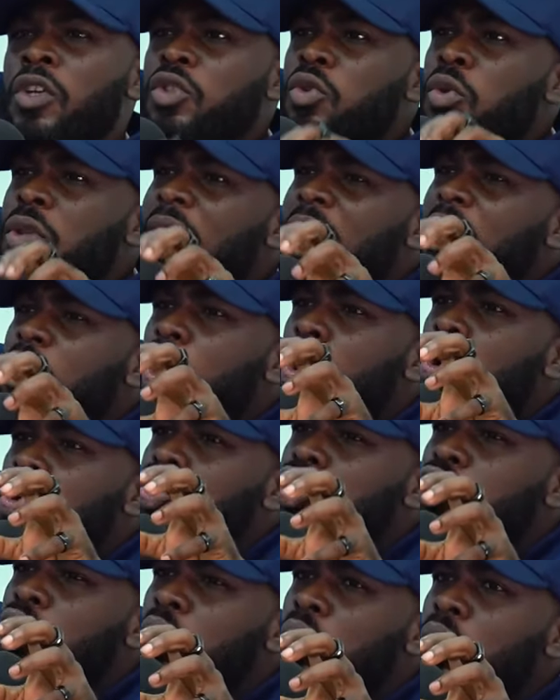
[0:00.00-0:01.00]
So that
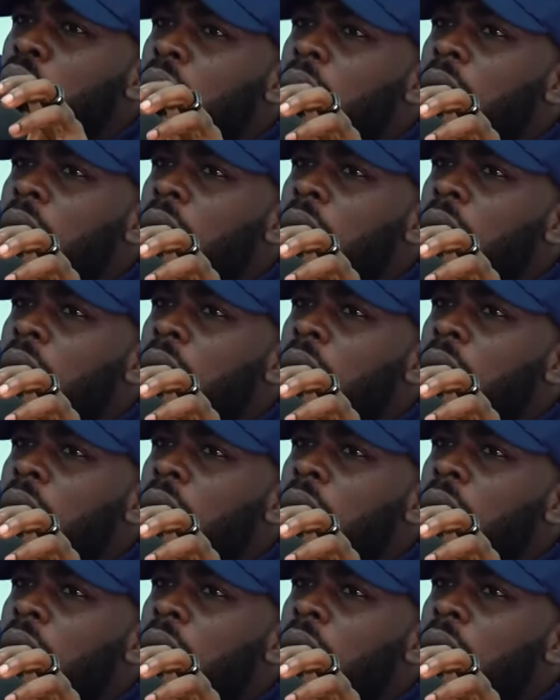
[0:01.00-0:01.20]
also